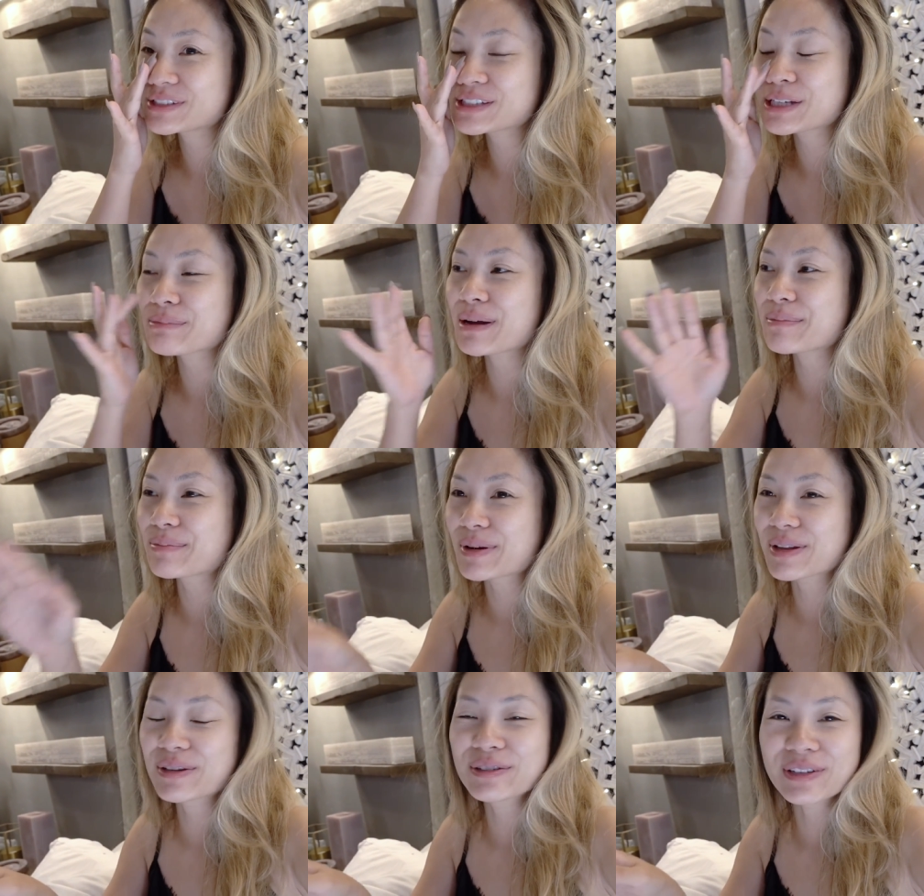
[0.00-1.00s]
seeing my
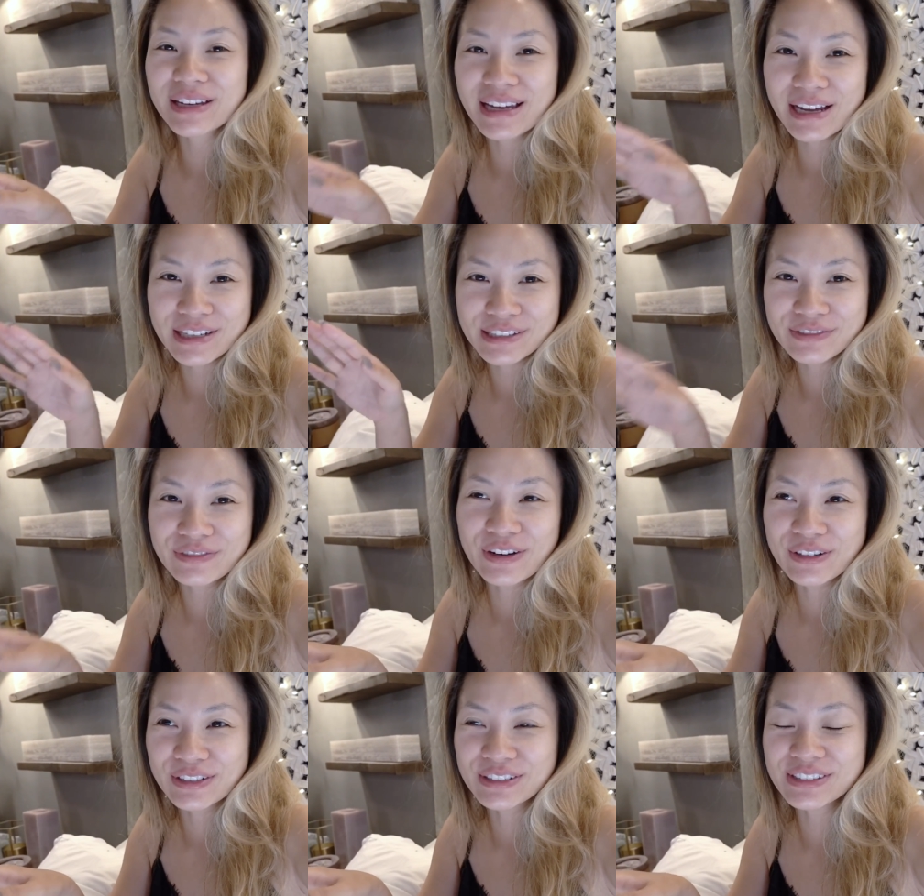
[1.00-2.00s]
brother looking at his
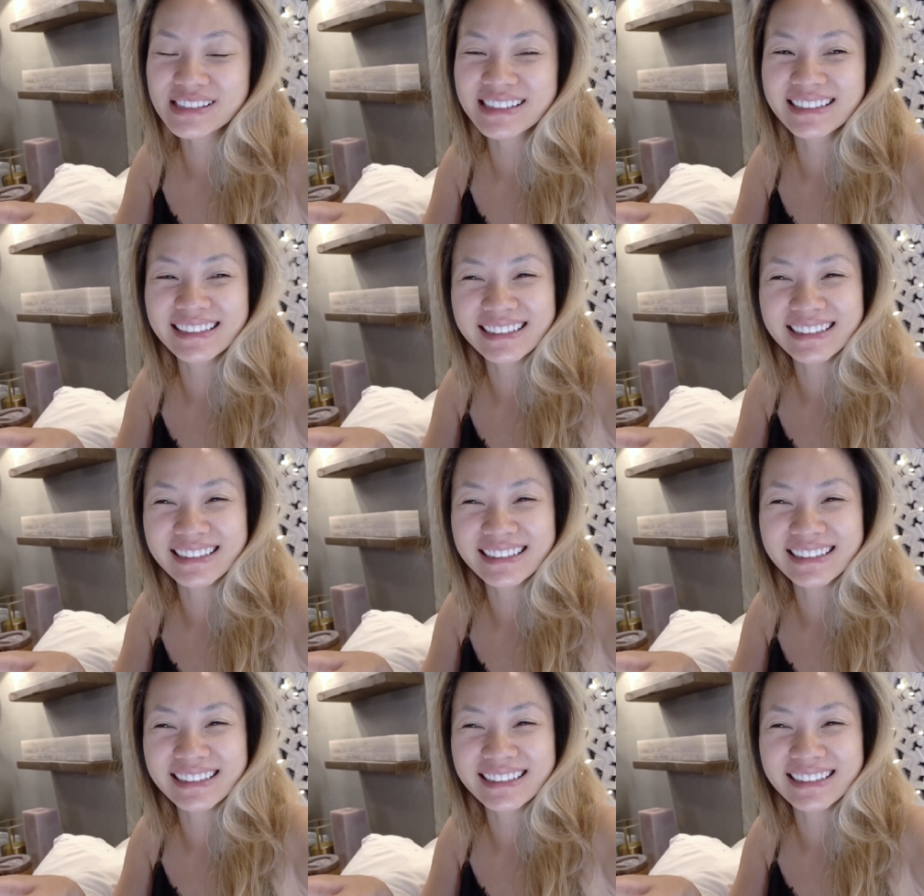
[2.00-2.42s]
photos.